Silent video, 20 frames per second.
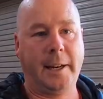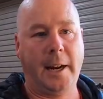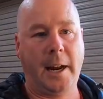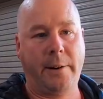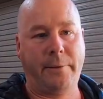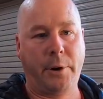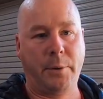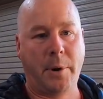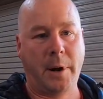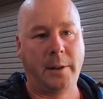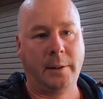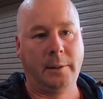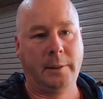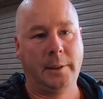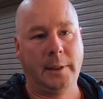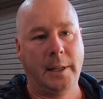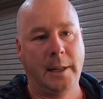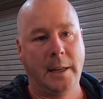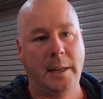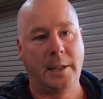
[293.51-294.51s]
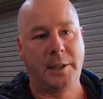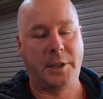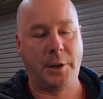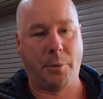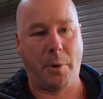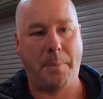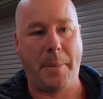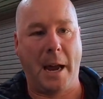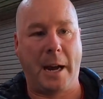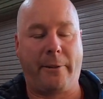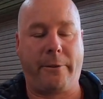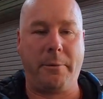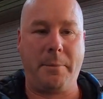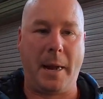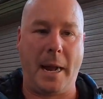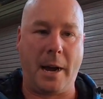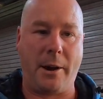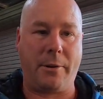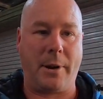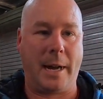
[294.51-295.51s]
G'day, everyone. So we're back from
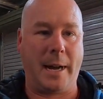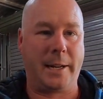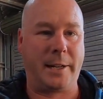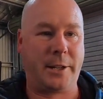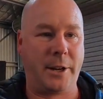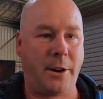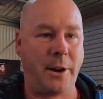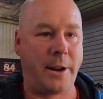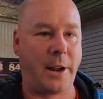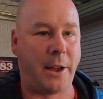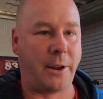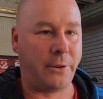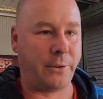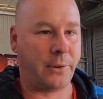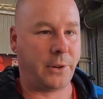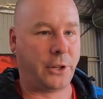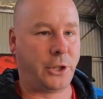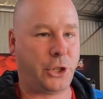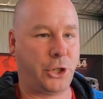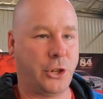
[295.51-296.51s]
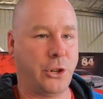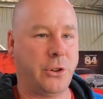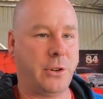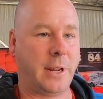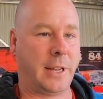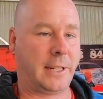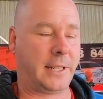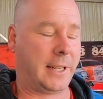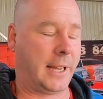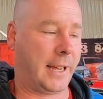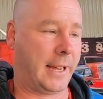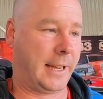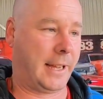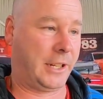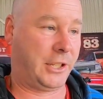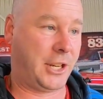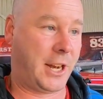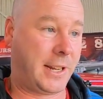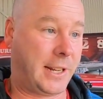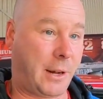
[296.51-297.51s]
our uh, dyno tune at uh,
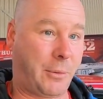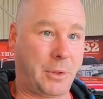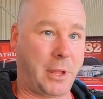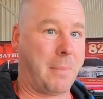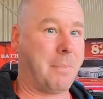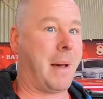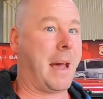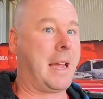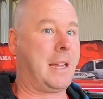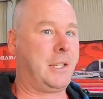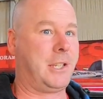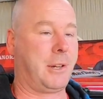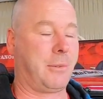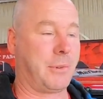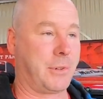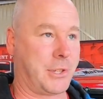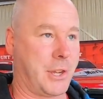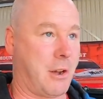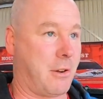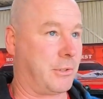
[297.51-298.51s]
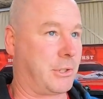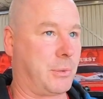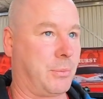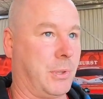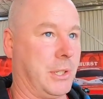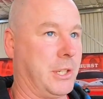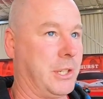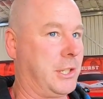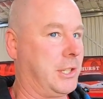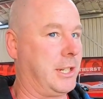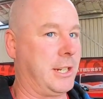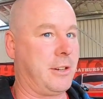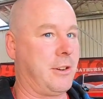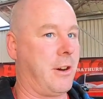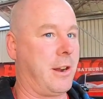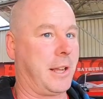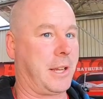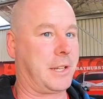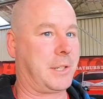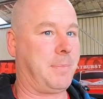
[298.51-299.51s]
Agentech with amazing results. We just did
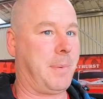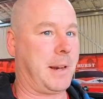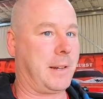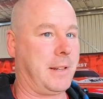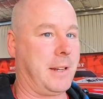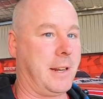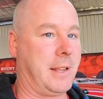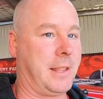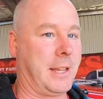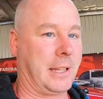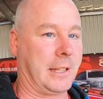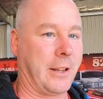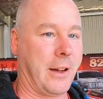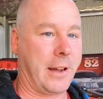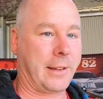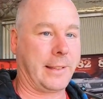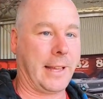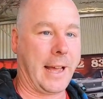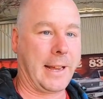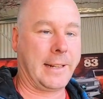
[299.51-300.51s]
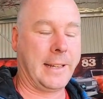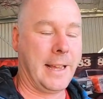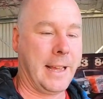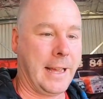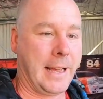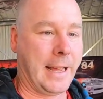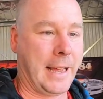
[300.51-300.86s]
not expect anything like that.